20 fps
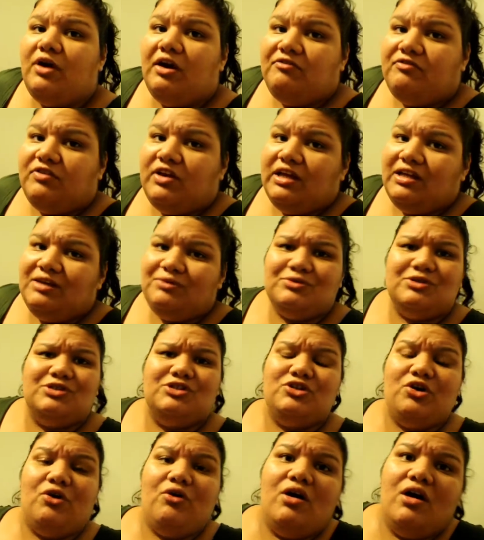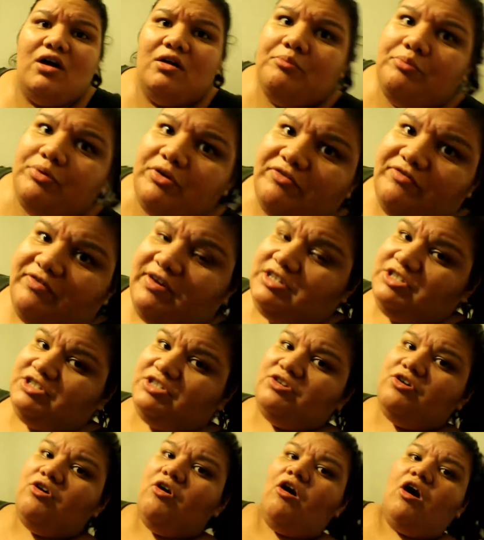I feel like it was so
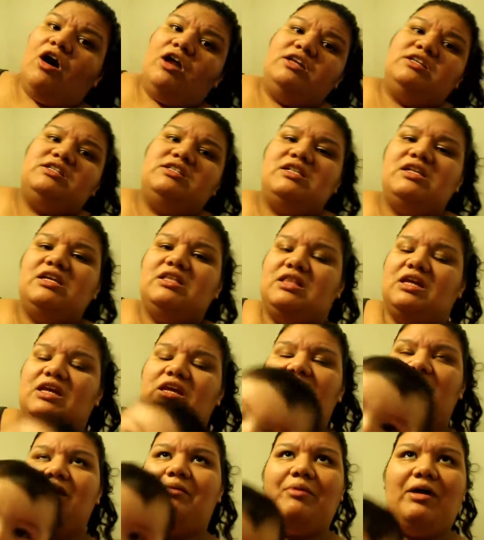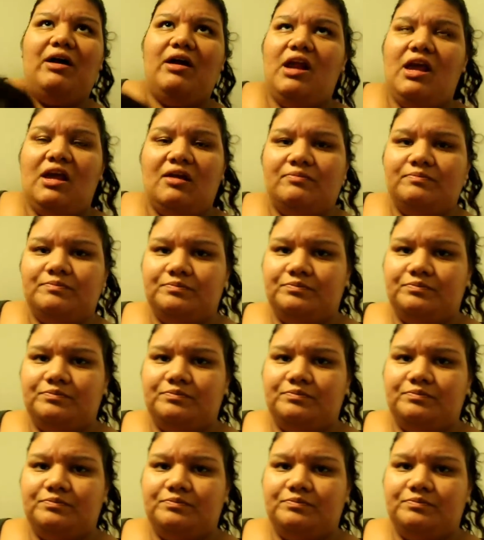unprofessional, honestly, thinking about it.